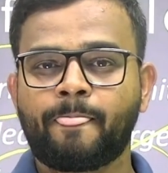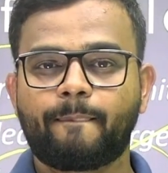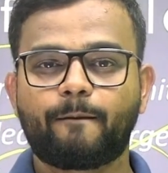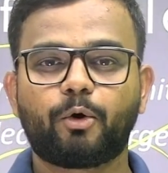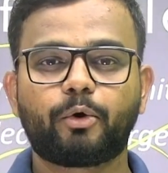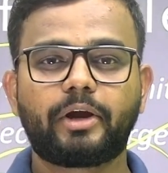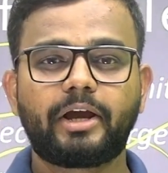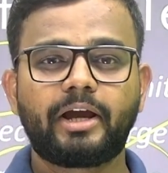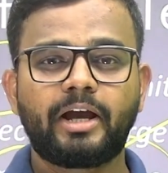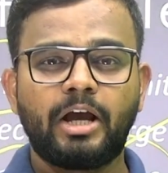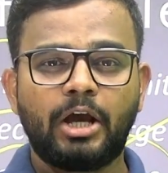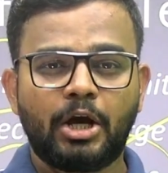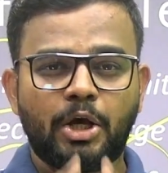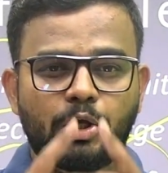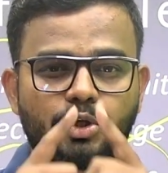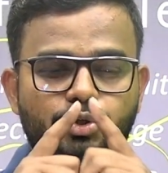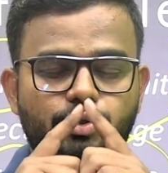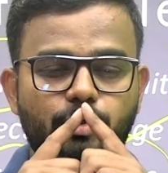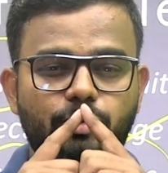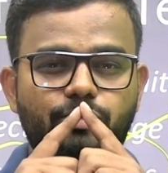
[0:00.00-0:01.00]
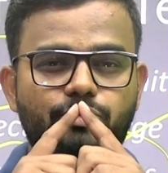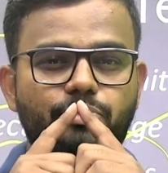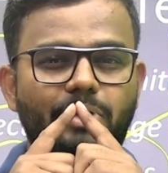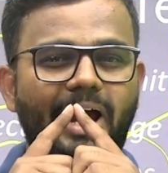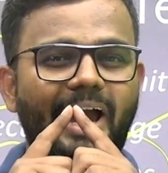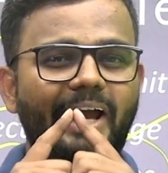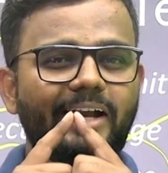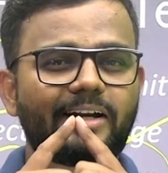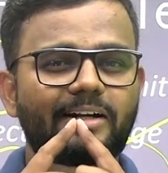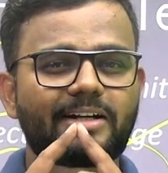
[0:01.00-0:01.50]
Okay, so
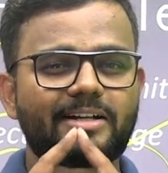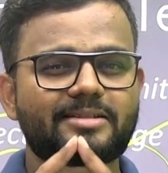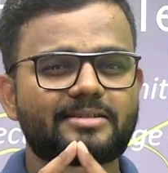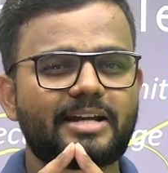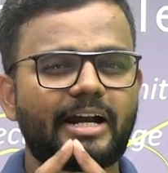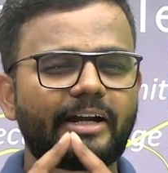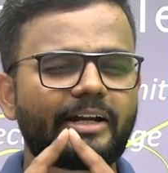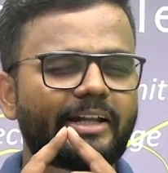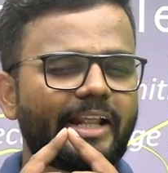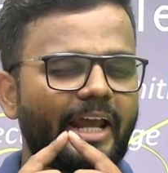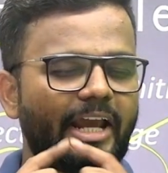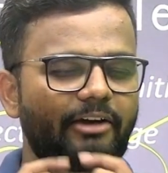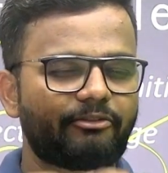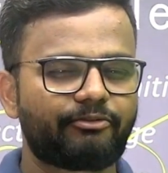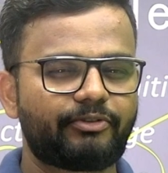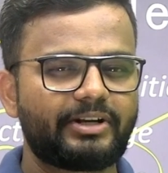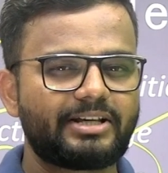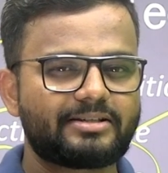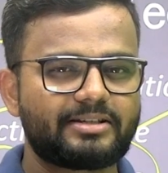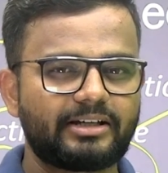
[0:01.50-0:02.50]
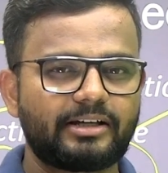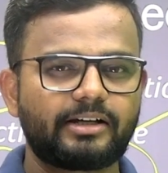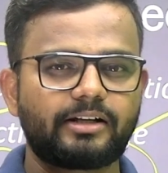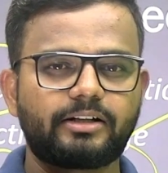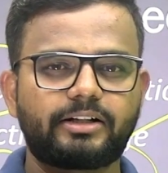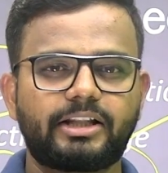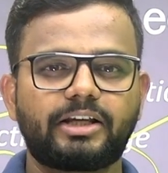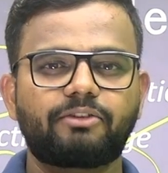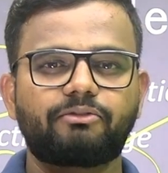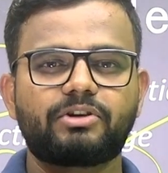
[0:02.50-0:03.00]
try and understand every
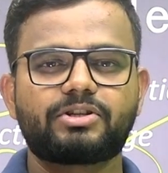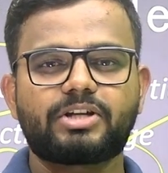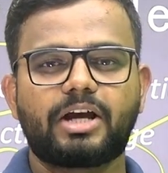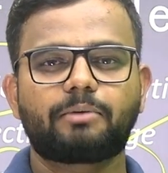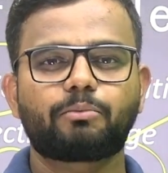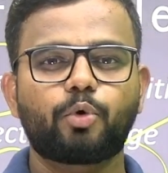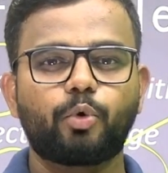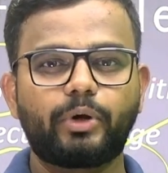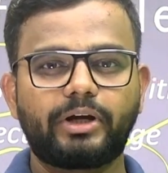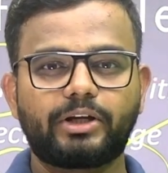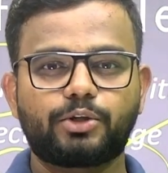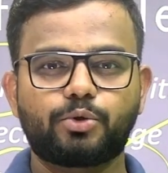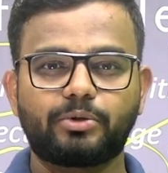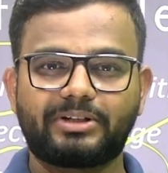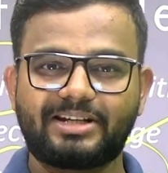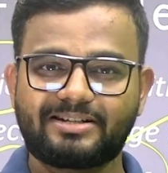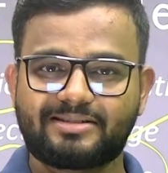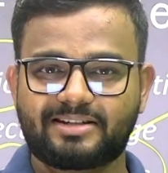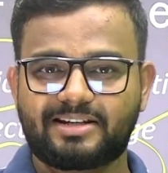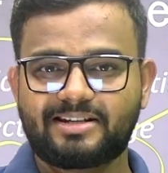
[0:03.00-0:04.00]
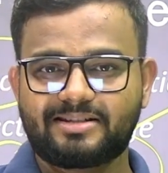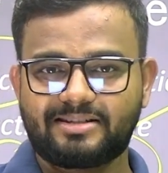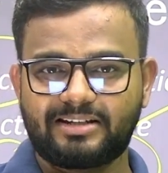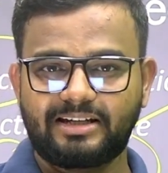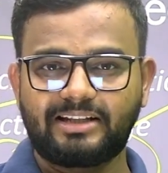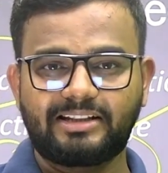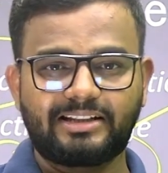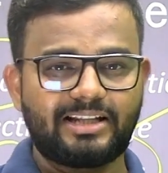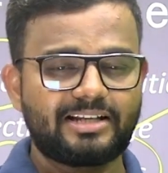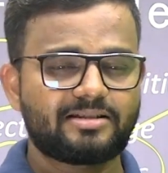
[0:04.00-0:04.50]
single thing which I'm going to discuss
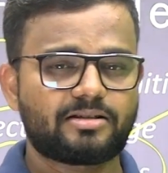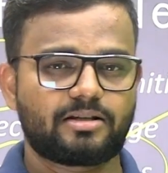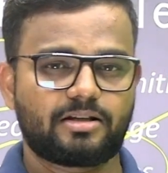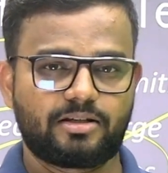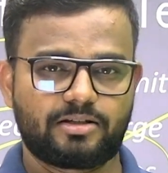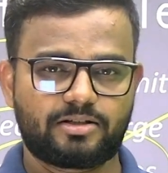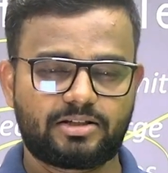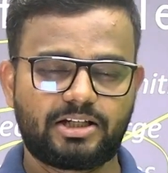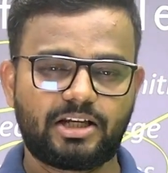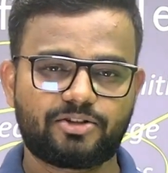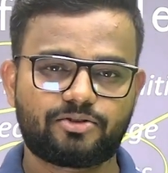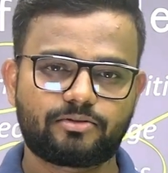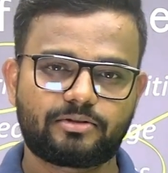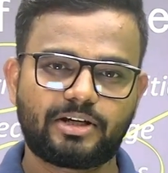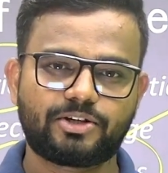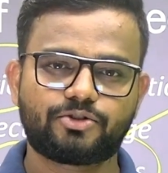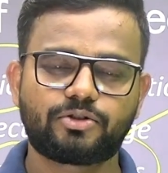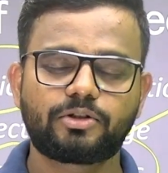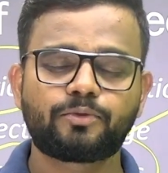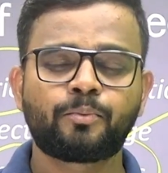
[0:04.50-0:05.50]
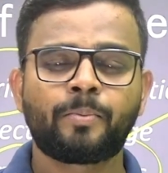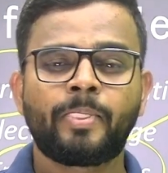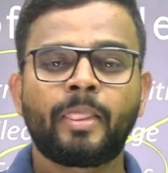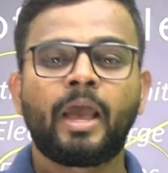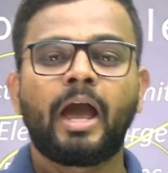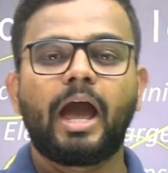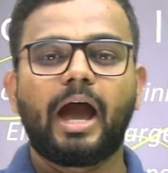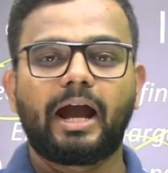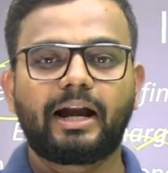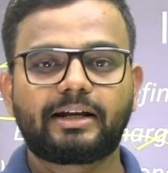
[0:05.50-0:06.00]
in this session,
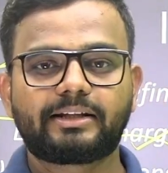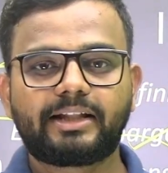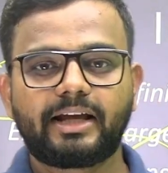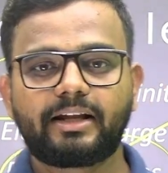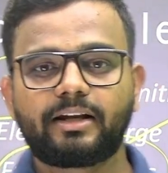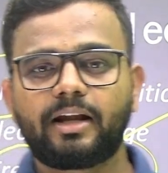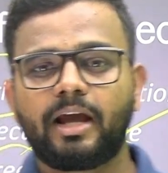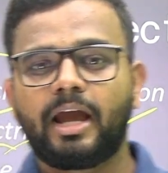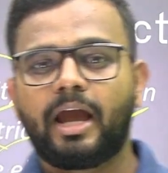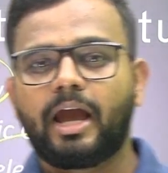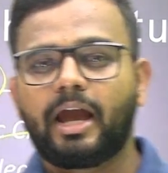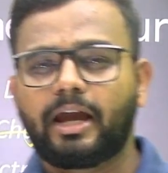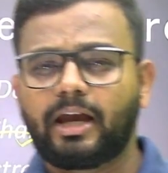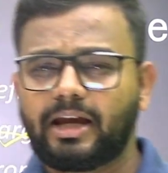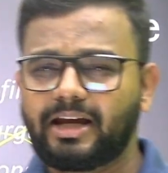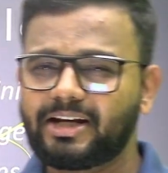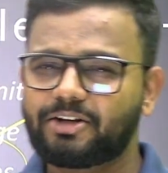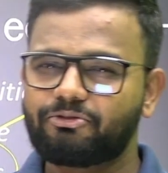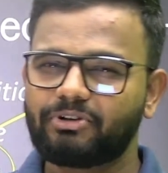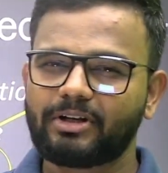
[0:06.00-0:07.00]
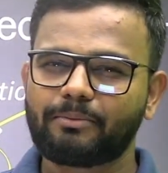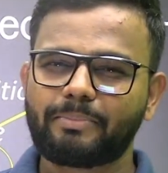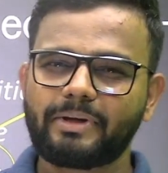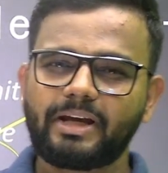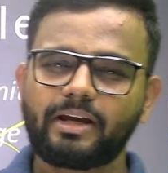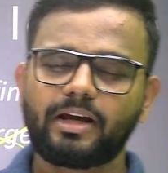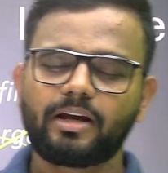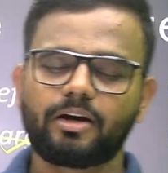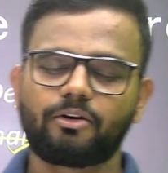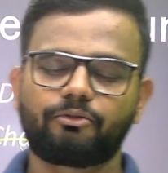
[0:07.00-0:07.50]
and then it will
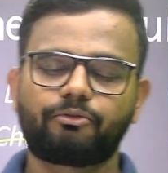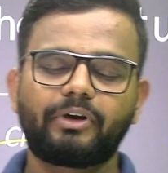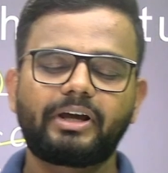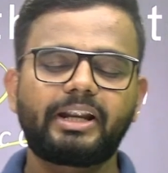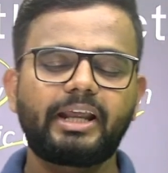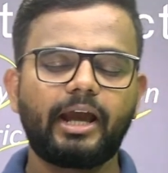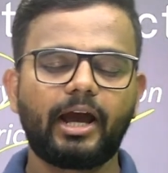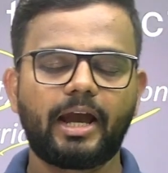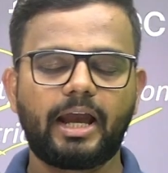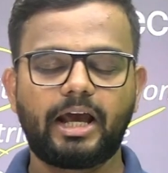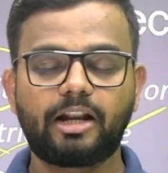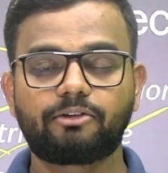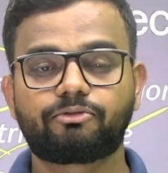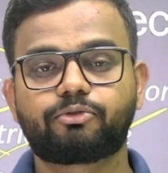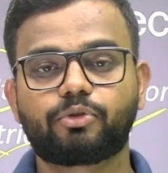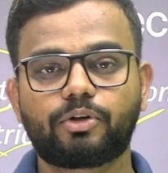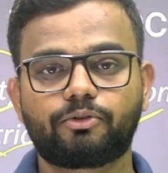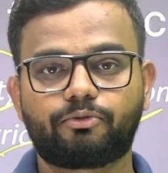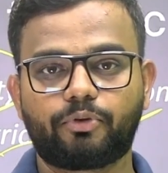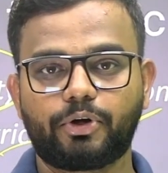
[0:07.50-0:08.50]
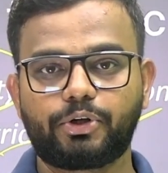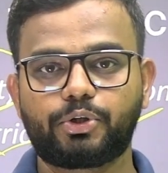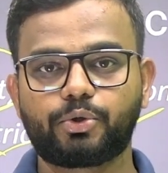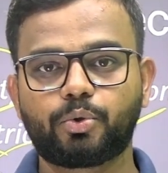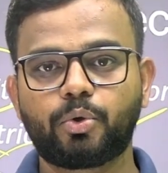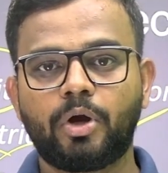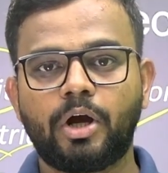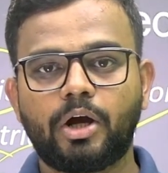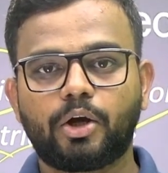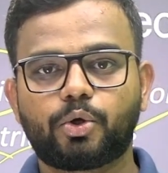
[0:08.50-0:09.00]
be very helpful for
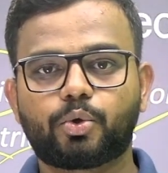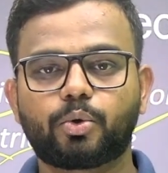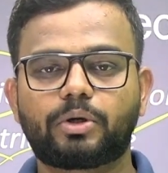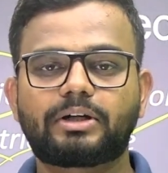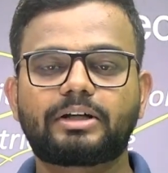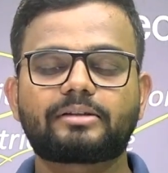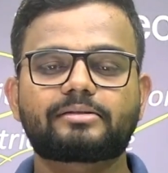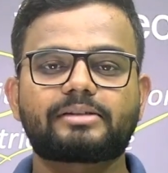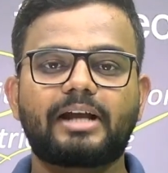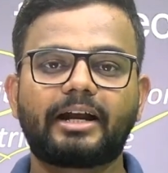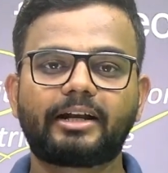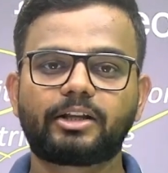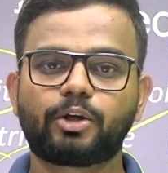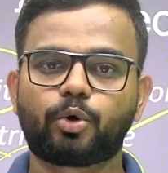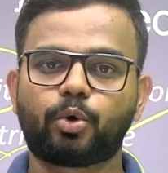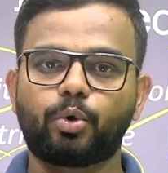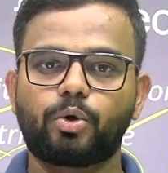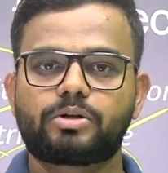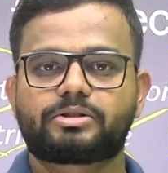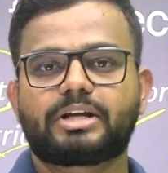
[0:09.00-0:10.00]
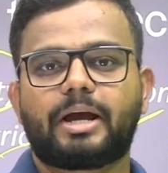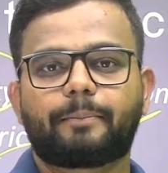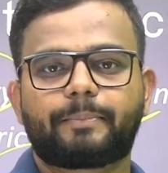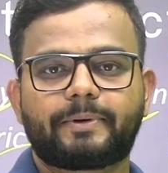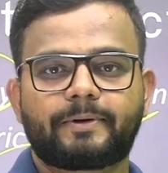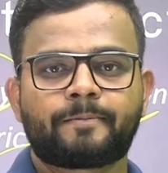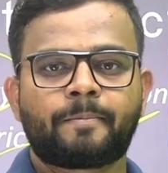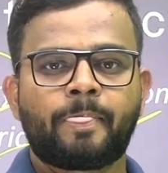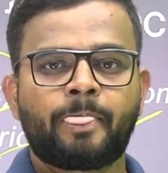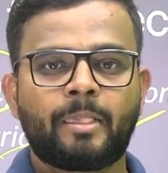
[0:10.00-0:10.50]
you to understand the whole
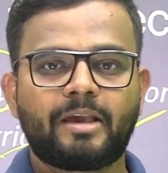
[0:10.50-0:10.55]
chapter.